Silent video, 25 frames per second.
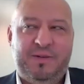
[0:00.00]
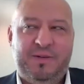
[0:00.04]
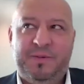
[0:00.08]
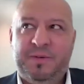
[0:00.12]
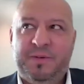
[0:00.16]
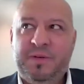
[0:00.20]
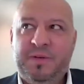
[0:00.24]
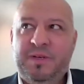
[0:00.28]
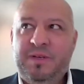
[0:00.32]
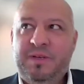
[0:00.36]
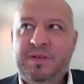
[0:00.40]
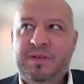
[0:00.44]
to
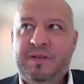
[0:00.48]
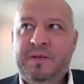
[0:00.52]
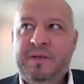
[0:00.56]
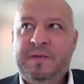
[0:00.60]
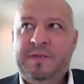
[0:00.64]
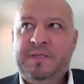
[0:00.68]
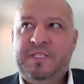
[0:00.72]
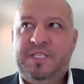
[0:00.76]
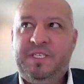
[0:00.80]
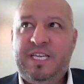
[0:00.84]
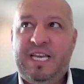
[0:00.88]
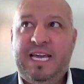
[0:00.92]

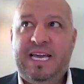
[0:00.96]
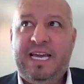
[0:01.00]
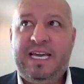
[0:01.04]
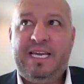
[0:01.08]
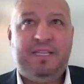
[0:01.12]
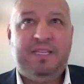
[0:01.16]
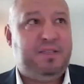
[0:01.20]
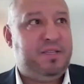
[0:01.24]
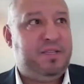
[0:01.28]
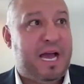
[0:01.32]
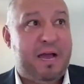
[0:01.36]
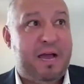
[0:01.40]

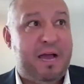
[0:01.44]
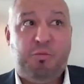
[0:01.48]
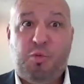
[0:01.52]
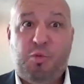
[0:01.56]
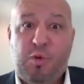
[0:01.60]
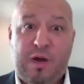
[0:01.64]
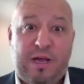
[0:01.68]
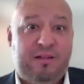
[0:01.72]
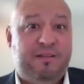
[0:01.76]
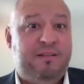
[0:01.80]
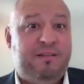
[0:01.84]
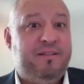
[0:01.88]
say, I
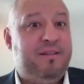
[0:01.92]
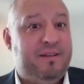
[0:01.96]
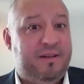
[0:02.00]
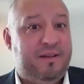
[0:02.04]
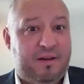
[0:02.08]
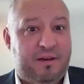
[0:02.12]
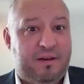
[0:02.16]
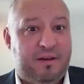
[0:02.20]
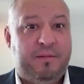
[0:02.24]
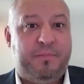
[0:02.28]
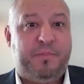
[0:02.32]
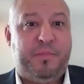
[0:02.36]
want
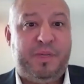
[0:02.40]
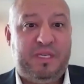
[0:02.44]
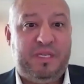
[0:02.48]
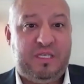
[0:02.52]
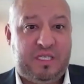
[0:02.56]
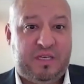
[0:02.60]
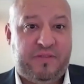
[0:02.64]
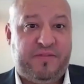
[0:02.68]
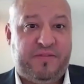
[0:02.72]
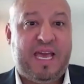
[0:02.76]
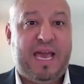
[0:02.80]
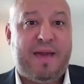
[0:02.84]
a
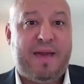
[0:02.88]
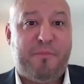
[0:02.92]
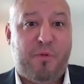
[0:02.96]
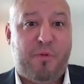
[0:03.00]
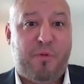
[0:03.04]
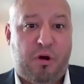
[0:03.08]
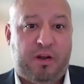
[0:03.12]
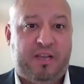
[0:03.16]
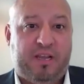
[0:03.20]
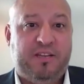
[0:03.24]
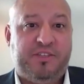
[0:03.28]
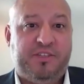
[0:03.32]
piece of that
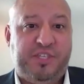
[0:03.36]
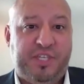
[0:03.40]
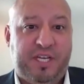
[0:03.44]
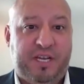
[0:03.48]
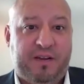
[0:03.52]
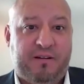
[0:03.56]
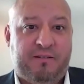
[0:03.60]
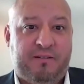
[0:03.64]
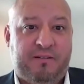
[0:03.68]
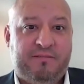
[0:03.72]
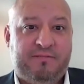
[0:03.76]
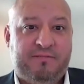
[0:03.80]
market
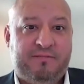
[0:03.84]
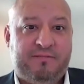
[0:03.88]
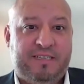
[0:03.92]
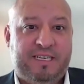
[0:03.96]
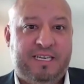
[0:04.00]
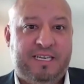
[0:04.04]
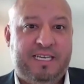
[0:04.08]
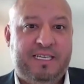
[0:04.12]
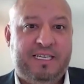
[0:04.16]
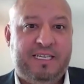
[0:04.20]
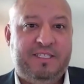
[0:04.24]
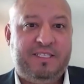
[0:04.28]
share,
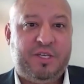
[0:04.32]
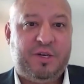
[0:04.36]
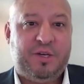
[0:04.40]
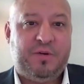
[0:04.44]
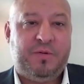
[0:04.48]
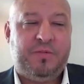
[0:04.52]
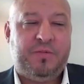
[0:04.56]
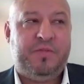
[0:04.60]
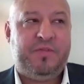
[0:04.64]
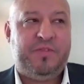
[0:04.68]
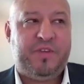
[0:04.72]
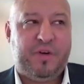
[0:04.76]
right?
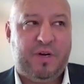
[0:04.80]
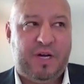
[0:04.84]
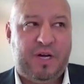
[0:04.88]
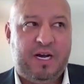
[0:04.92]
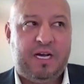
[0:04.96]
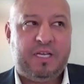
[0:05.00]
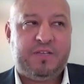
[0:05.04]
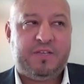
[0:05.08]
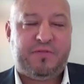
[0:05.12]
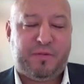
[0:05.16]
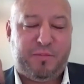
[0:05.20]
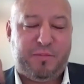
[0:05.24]
So to sure.
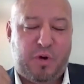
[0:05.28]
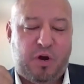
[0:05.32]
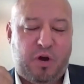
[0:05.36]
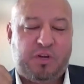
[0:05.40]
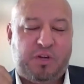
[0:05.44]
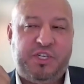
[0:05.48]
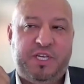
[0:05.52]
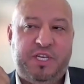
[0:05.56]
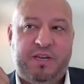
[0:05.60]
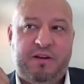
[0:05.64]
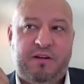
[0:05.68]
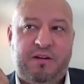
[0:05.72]
us,
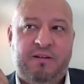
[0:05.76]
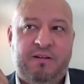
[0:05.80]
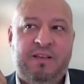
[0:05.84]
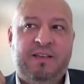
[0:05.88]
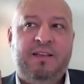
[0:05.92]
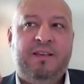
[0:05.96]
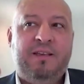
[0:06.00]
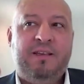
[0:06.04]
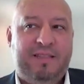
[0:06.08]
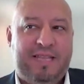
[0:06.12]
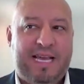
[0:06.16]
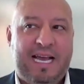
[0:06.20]
the chair,
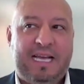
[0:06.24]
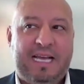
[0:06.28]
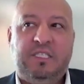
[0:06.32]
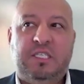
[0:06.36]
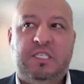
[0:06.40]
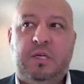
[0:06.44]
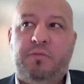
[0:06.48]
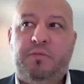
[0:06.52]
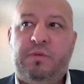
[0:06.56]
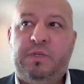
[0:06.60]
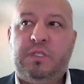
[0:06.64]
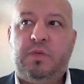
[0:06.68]
share,
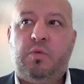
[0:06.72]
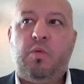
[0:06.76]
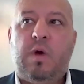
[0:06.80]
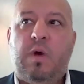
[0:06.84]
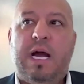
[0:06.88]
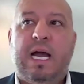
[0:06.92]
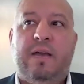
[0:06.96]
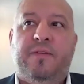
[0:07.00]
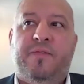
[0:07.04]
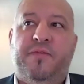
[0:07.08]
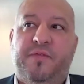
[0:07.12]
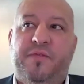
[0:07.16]
that's the reason
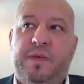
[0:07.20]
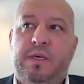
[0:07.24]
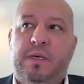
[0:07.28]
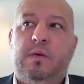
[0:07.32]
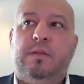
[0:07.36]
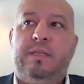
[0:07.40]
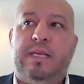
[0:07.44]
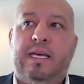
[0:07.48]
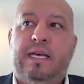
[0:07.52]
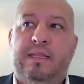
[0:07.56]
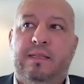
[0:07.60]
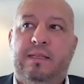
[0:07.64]
why I
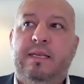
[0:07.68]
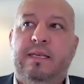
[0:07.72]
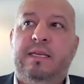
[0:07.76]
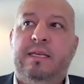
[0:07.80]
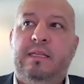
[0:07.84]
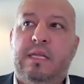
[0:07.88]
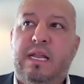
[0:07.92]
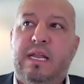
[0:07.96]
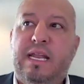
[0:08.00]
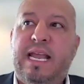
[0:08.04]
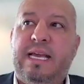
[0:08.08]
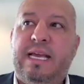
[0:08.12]
feel that
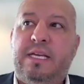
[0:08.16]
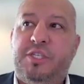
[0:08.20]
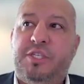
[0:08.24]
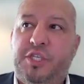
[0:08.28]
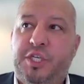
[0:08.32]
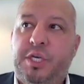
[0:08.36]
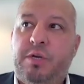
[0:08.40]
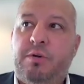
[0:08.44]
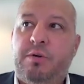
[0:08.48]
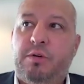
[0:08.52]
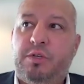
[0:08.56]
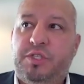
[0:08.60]
in the next
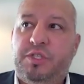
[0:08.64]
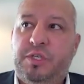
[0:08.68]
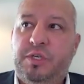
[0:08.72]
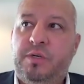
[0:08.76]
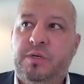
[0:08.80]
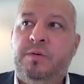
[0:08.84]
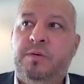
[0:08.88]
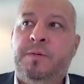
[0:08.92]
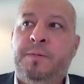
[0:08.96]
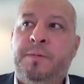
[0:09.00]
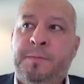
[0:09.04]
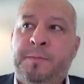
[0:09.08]
year or
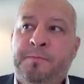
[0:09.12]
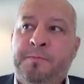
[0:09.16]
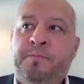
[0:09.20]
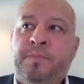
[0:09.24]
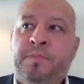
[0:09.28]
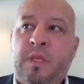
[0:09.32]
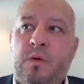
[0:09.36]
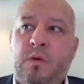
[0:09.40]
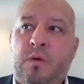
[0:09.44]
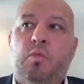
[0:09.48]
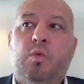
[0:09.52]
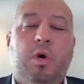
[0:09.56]
two,
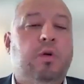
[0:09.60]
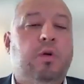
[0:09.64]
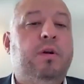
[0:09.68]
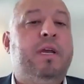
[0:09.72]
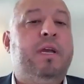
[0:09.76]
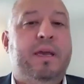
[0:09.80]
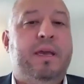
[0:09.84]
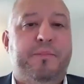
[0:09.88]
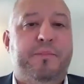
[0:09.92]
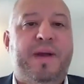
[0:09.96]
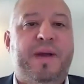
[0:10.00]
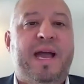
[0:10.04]
we'll
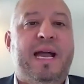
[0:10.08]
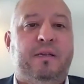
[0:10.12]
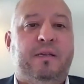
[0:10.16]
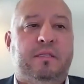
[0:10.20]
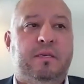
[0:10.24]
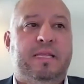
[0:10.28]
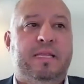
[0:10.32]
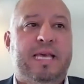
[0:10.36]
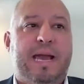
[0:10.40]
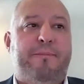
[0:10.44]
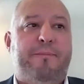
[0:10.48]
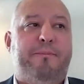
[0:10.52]
get back
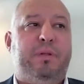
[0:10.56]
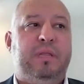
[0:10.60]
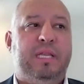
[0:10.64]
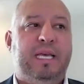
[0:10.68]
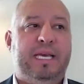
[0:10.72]
to that